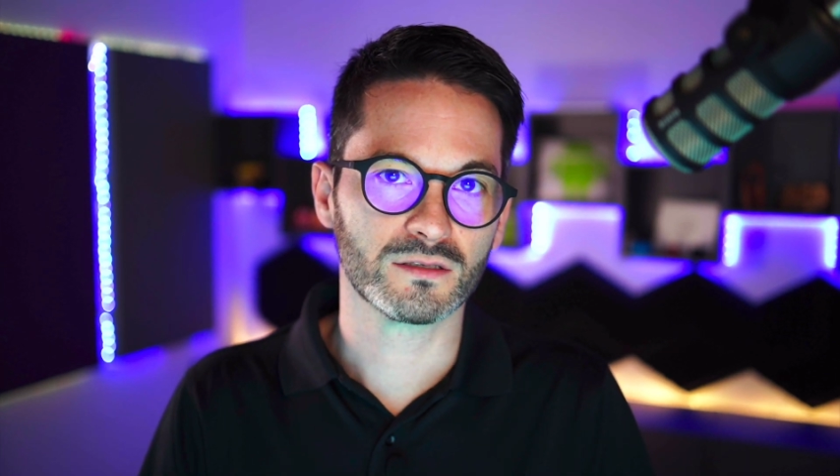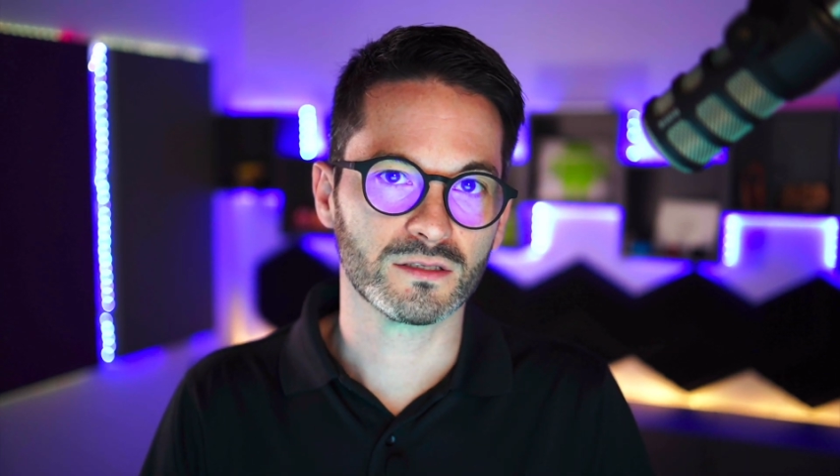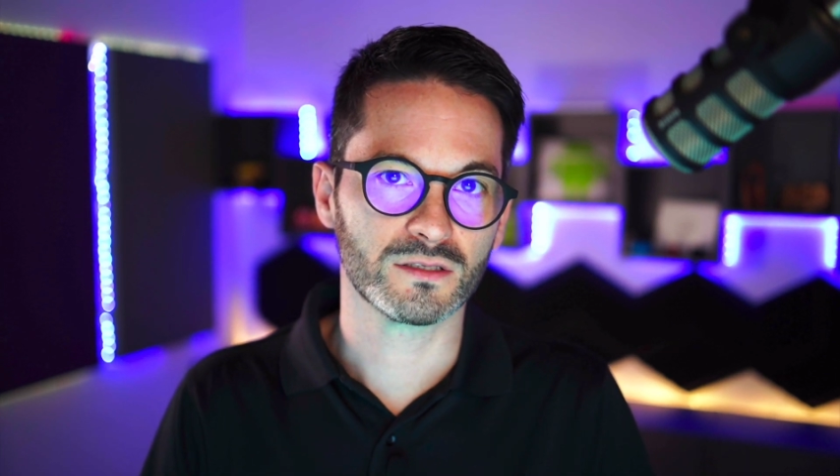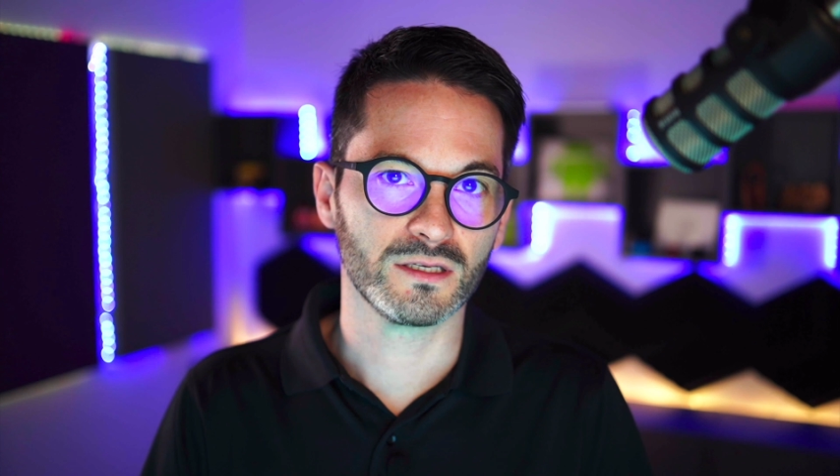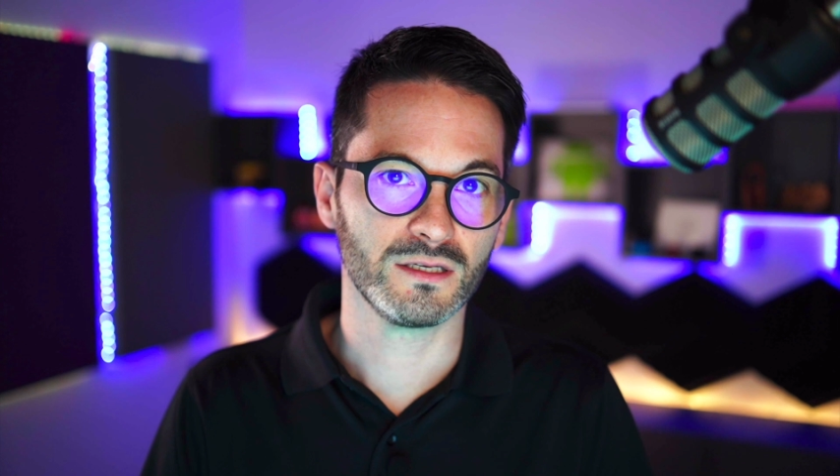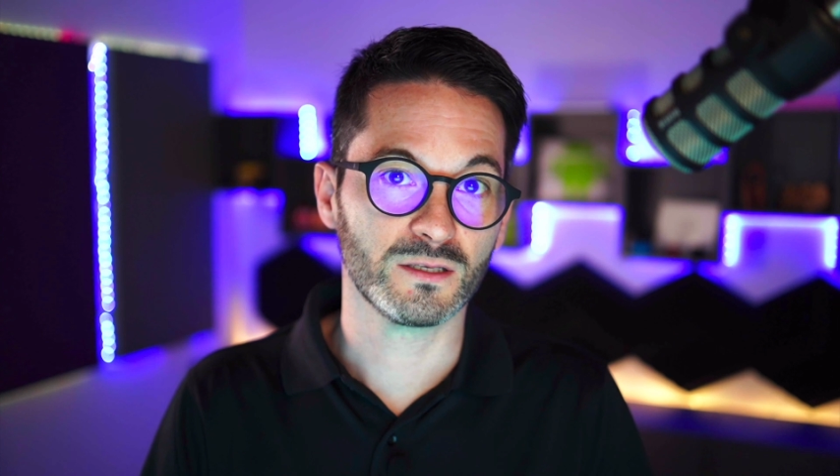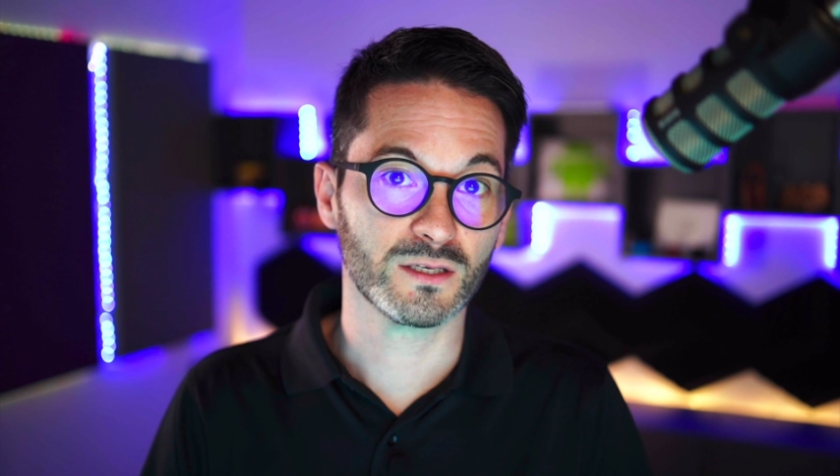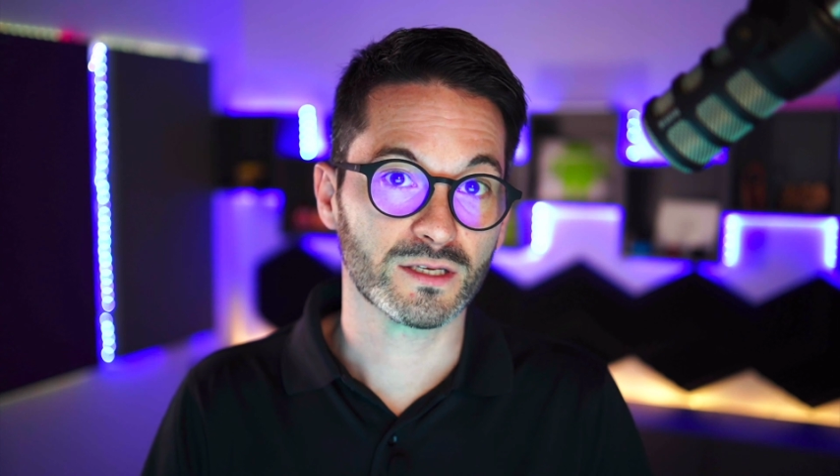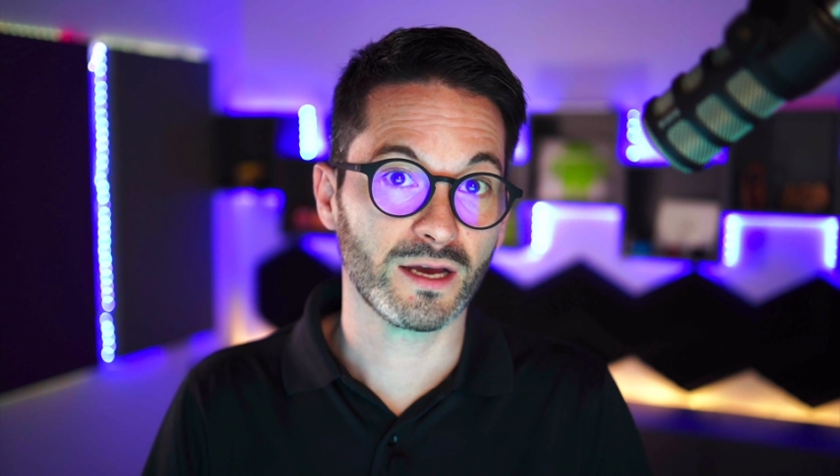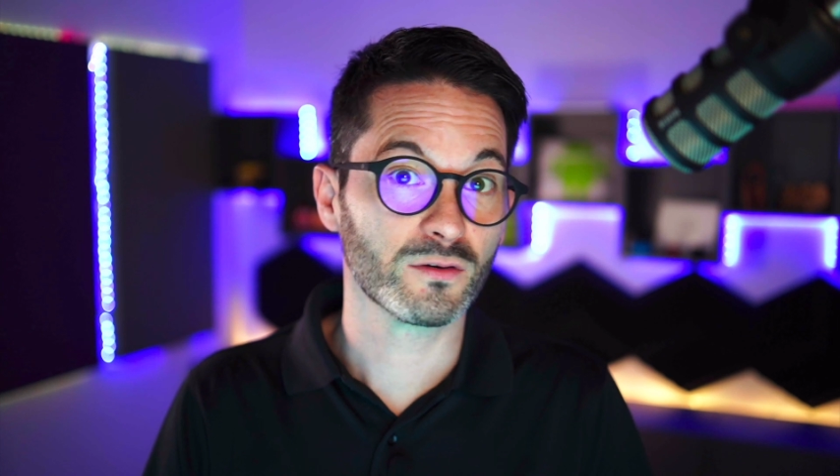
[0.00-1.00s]
to see
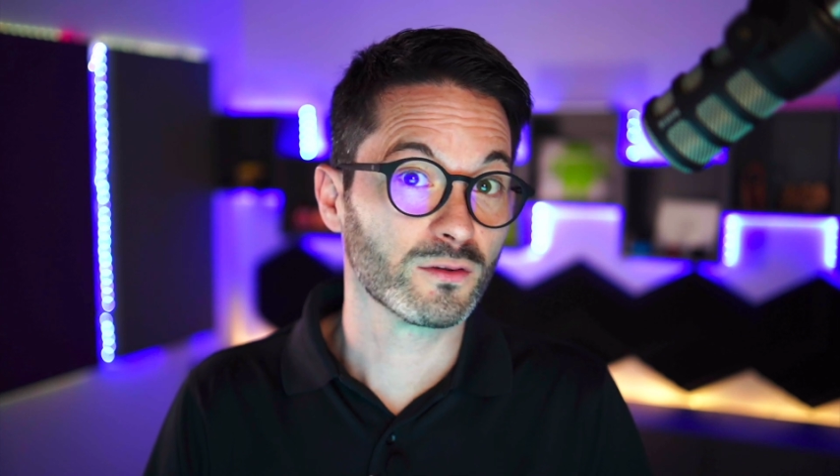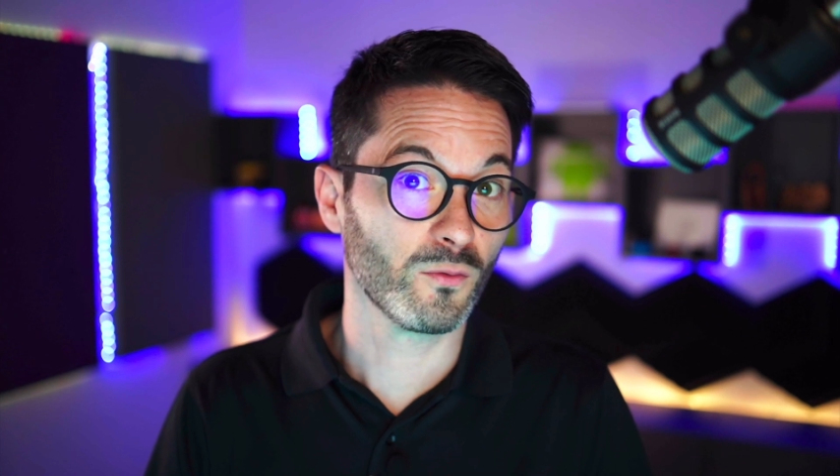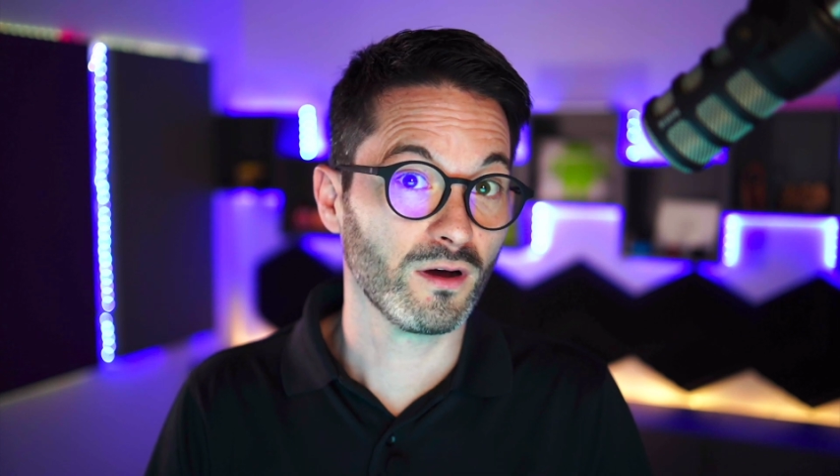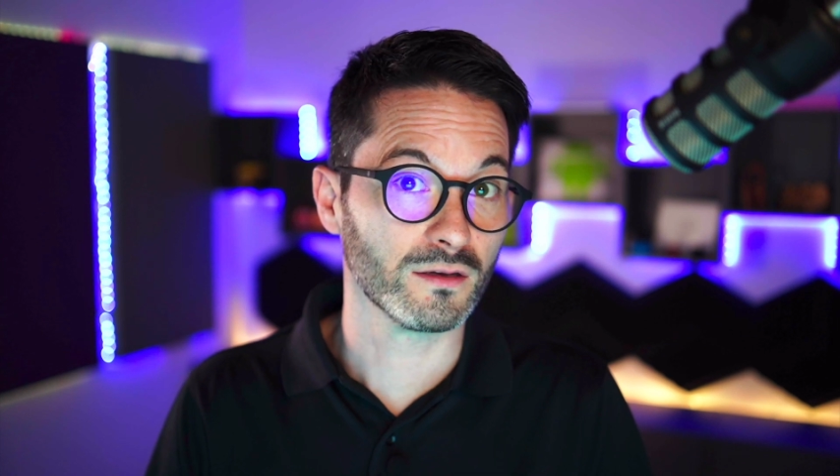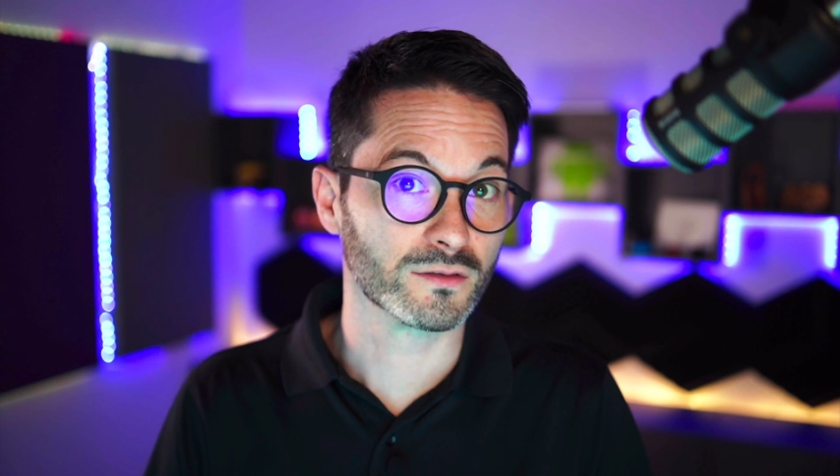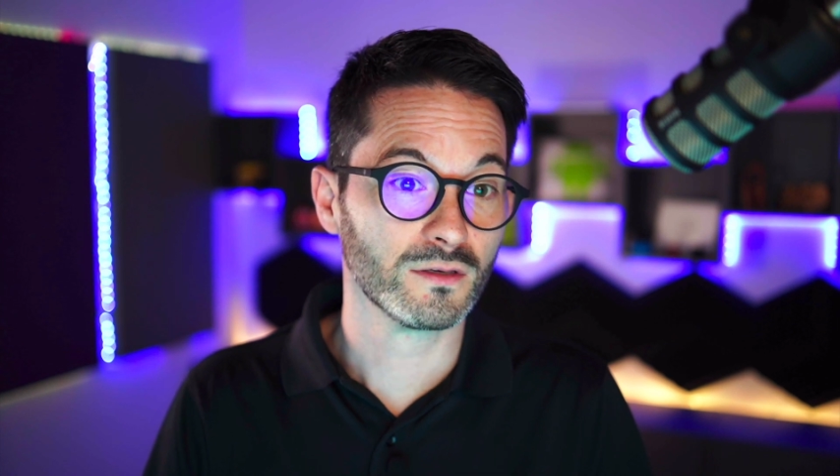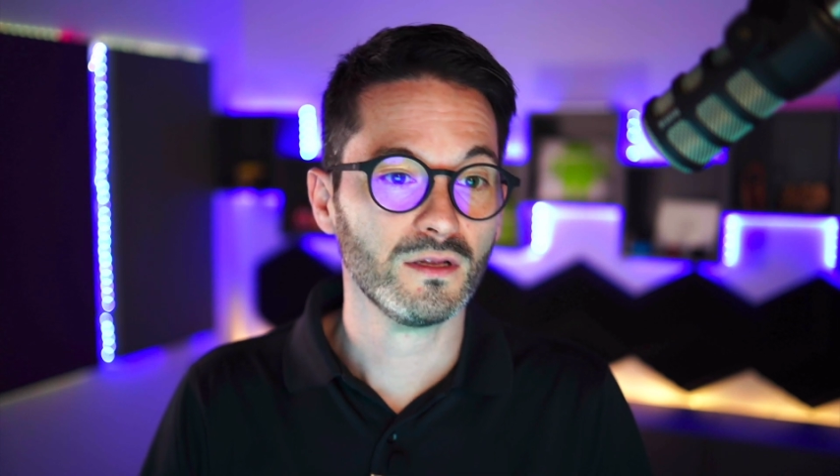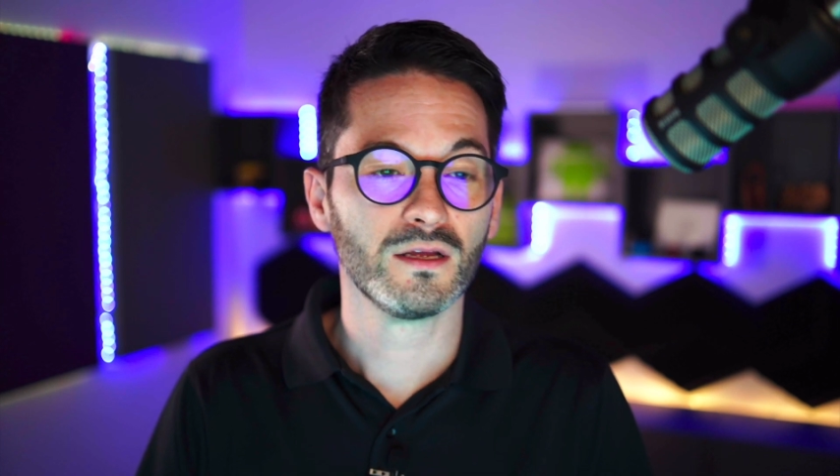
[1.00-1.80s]
this out in the wild.